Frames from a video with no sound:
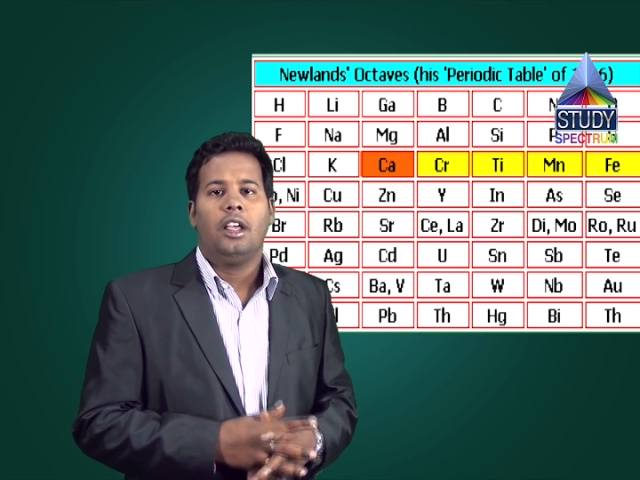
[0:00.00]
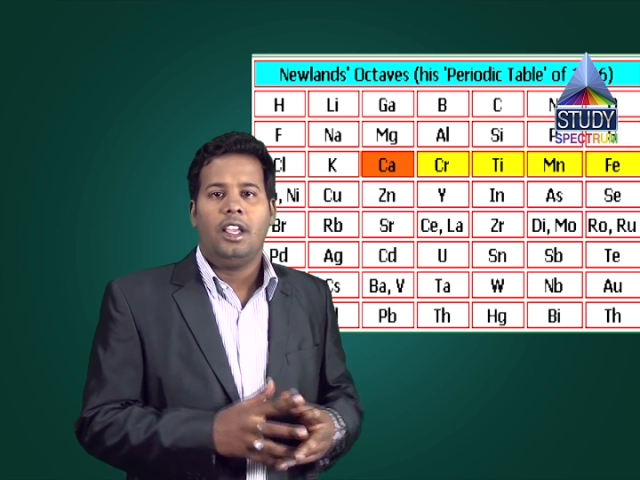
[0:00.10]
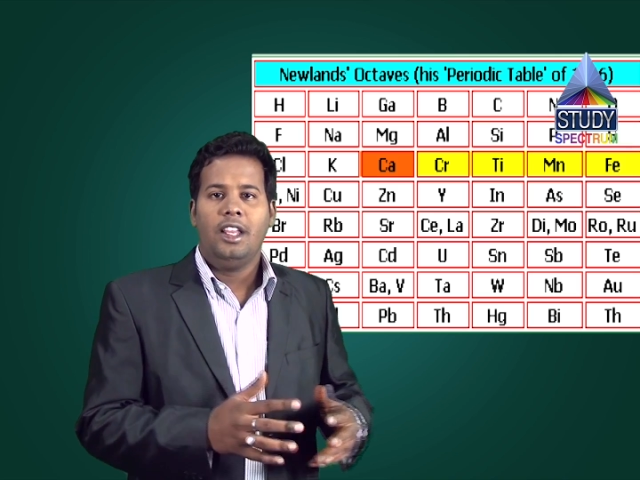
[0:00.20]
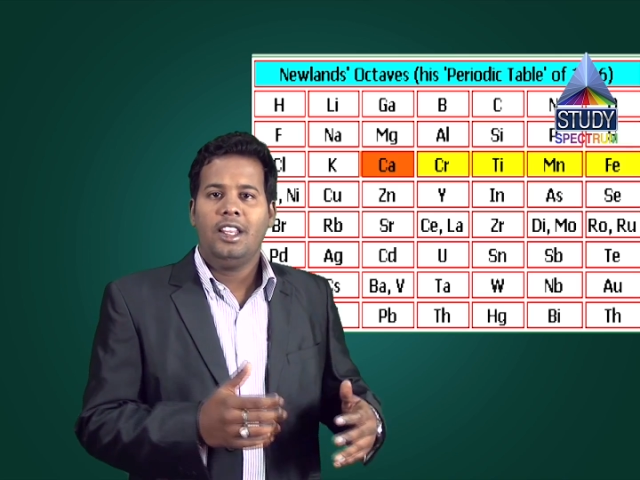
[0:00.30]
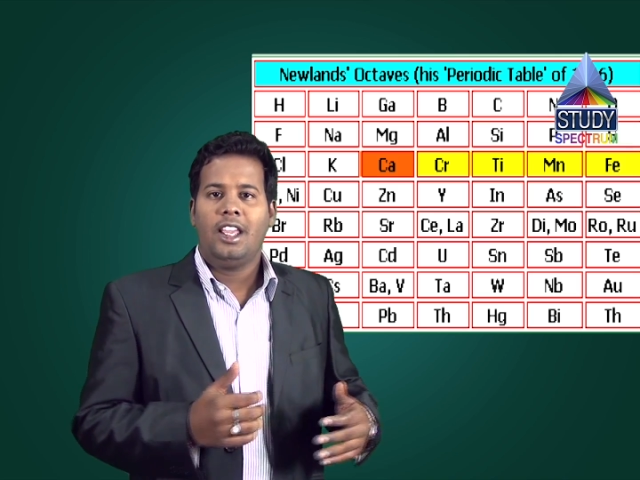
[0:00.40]

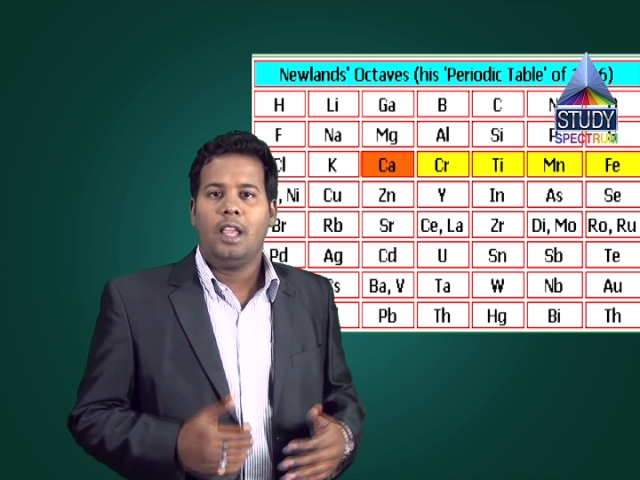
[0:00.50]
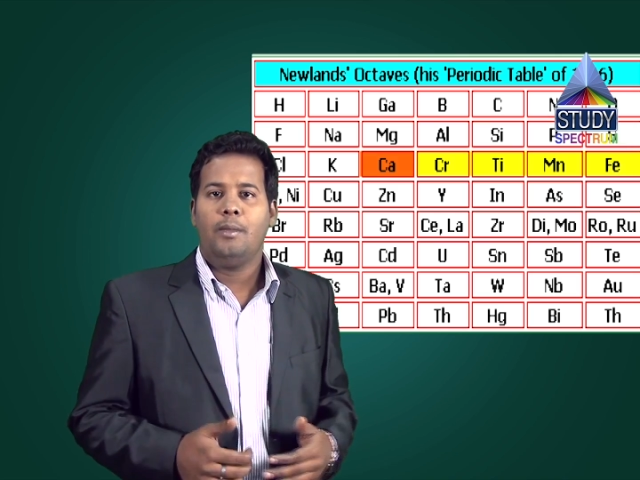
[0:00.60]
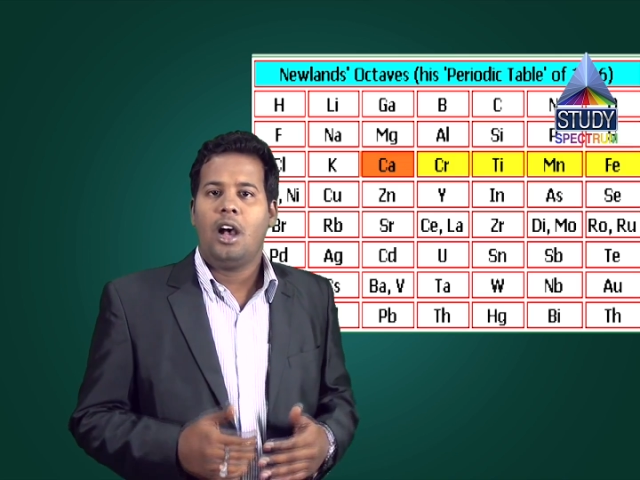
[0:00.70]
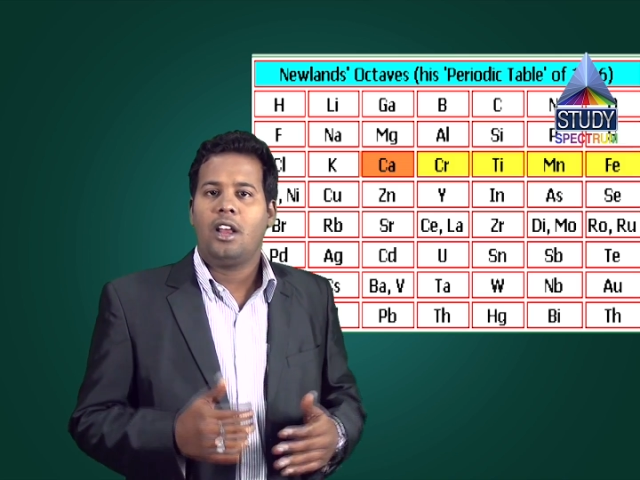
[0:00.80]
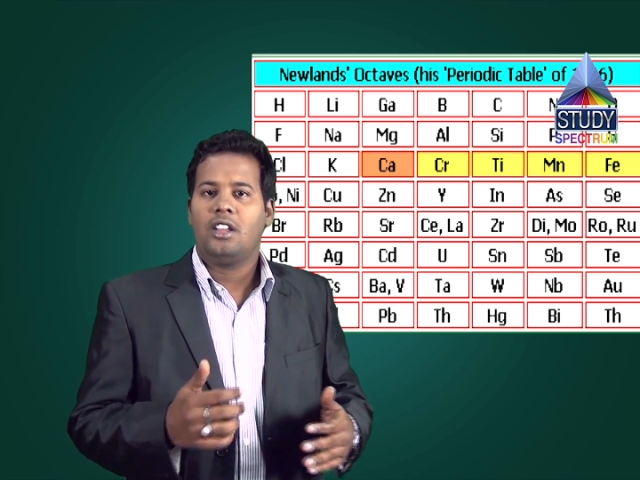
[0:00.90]
in
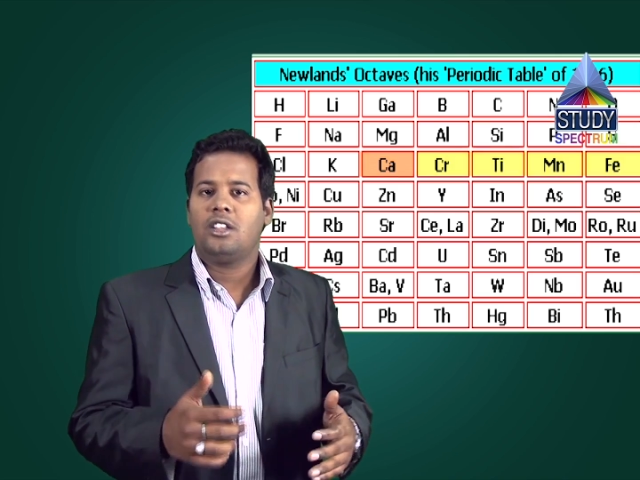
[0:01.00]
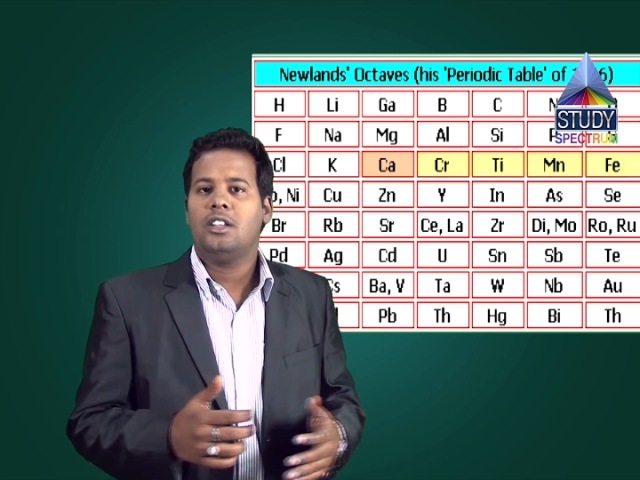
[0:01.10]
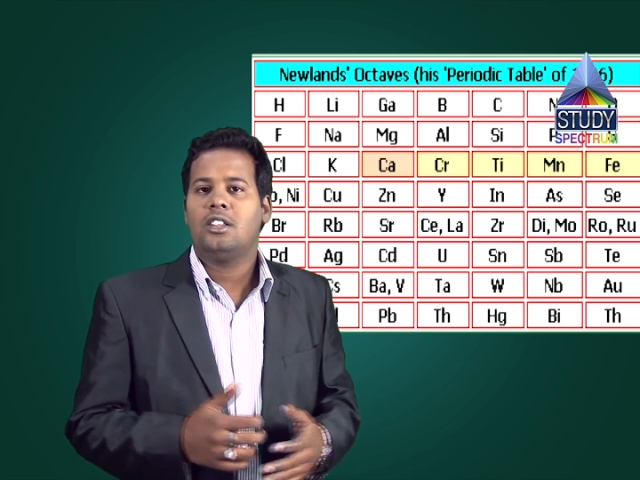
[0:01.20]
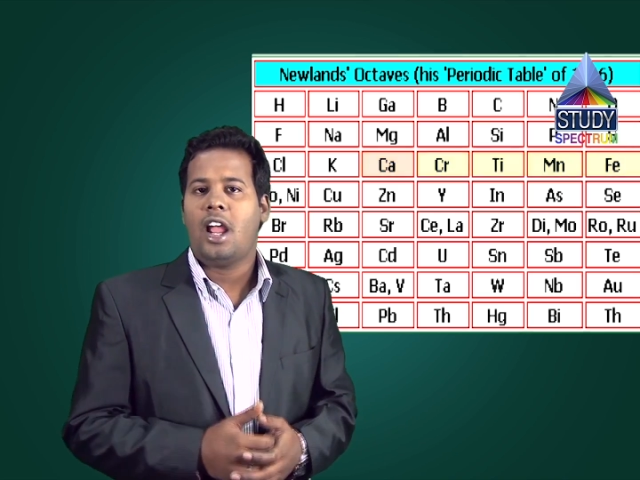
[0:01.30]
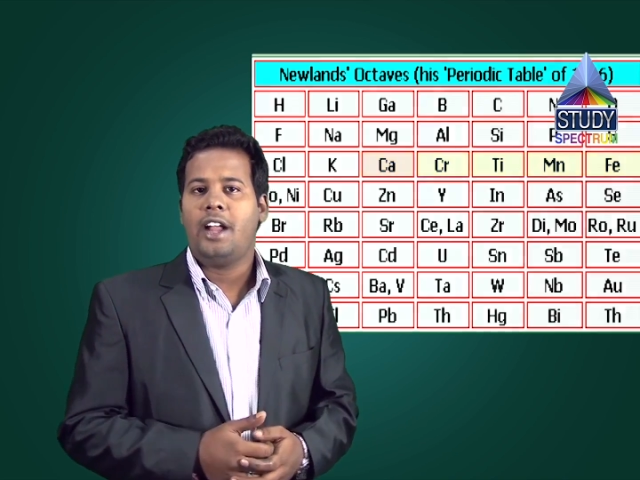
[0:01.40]
came a
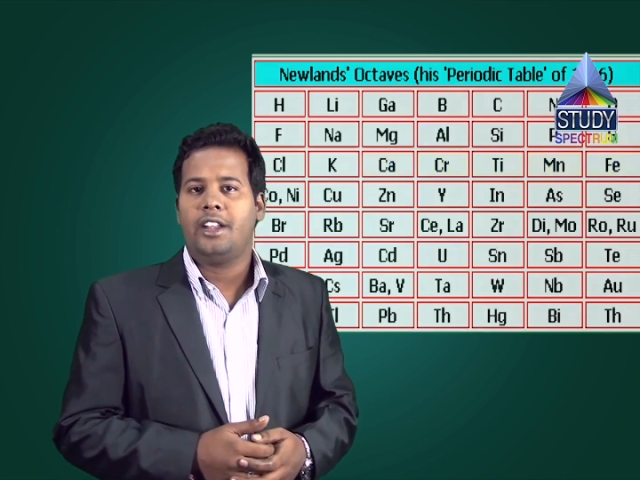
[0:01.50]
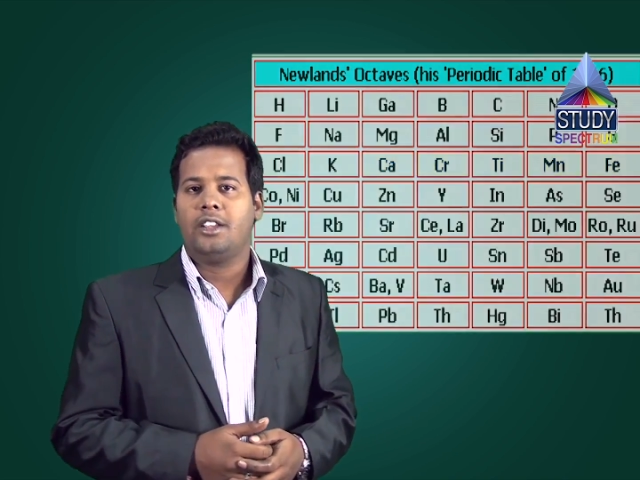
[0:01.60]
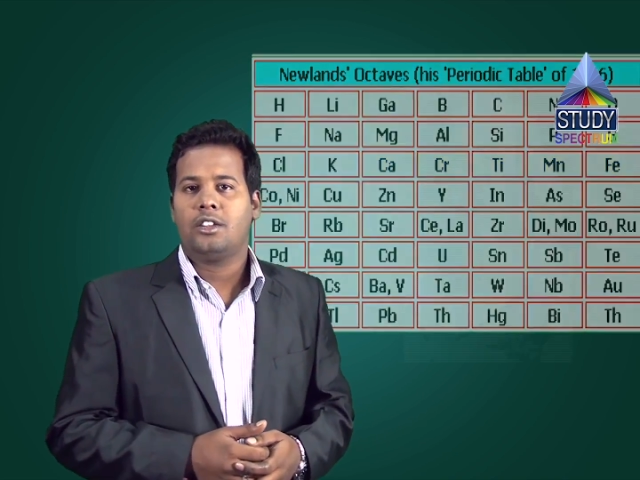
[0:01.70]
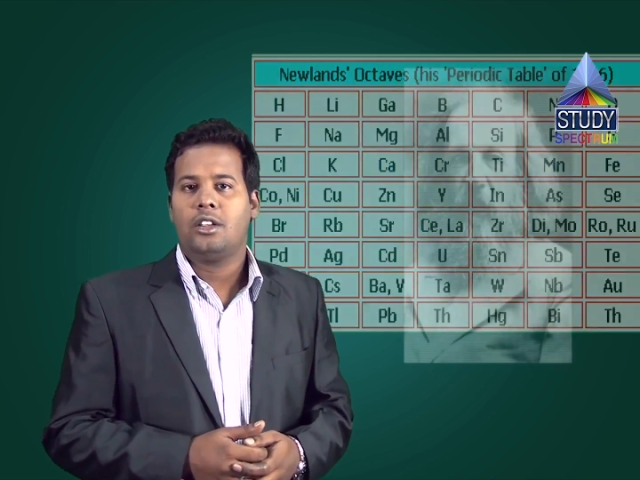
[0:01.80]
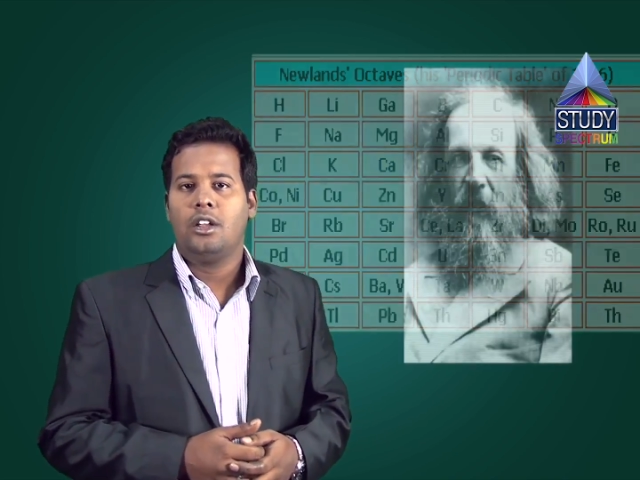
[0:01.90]
Russian
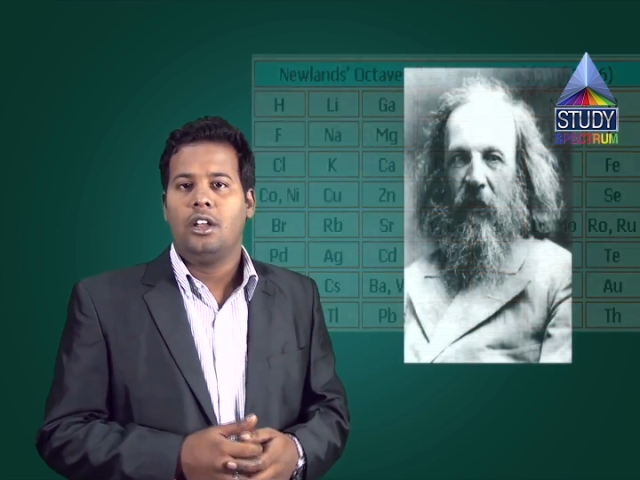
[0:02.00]
scientist